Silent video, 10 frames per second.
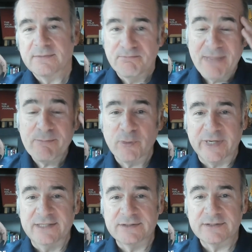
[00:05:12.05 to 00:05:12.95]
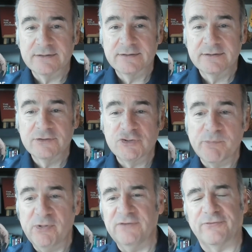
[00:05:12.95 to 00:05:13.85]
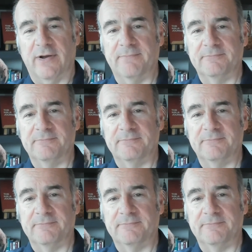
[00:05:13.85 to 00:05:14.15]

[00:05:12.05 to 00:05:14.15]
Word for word: memories to pull from.